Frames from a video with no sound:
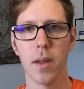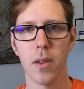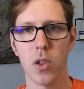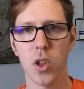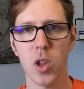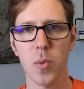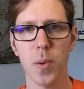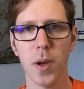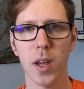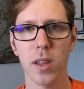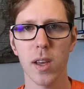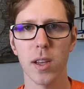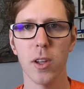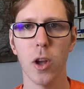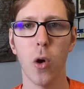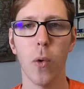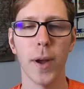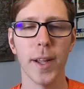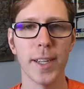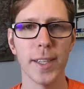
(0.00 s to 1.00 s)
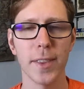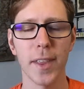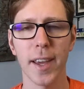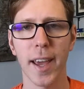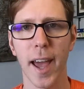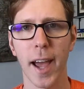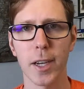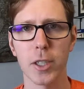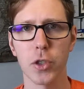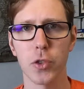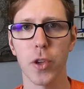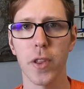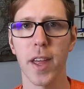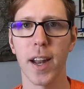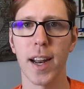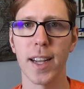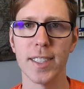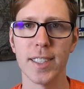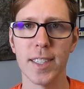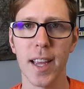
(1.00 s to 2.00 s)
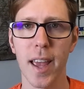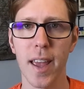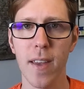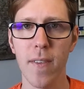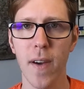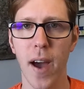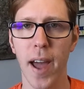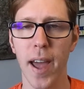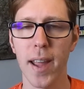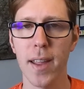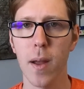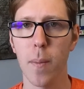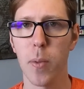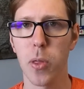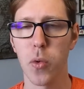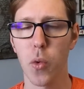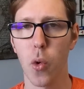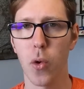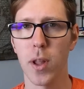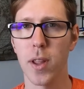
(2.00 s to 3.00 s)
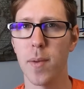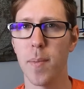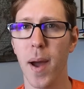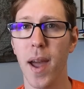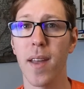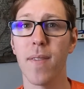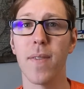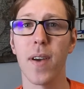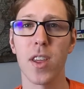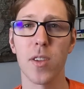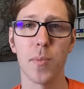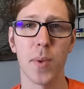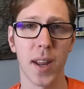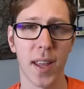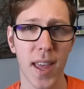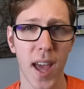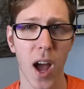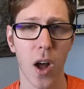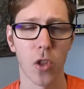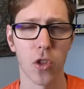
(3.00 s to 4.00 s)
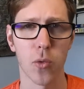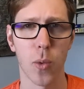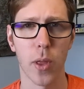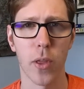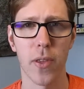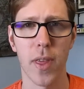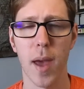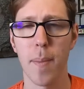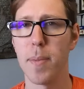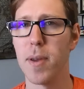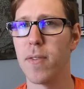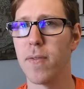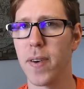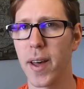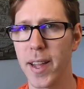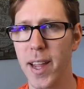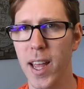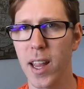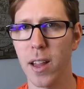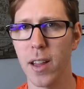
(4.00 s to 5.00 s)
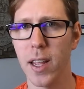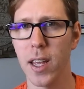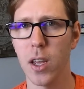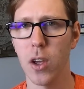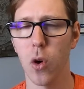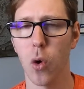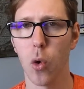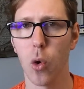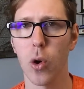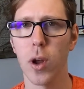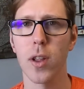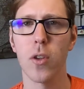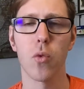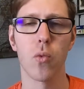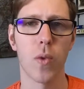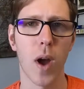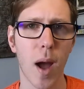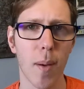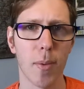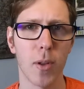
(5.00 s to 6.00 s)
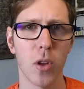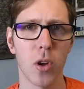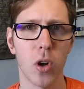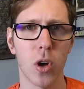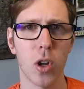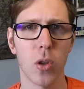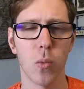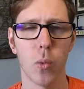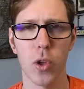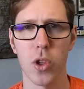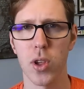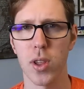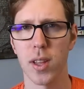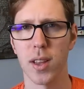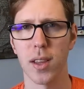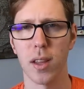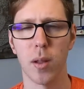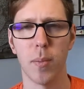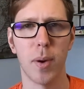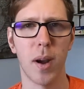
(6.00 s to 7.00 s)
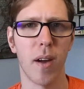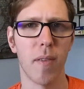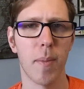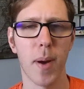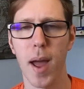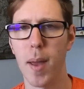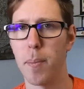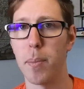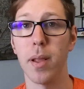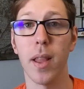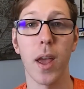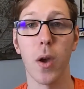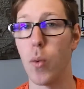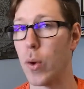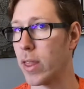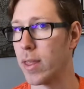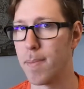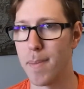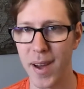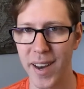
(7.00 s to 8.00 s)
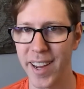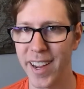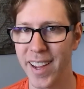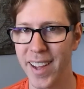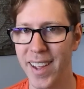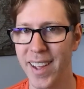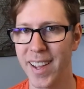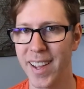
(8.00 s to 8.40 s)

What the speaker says: Just because I know anything extra that I save, I end up throwing into my investment accounts, whether that be Fidelity or into Robinhood, which is a little bit of my play with money.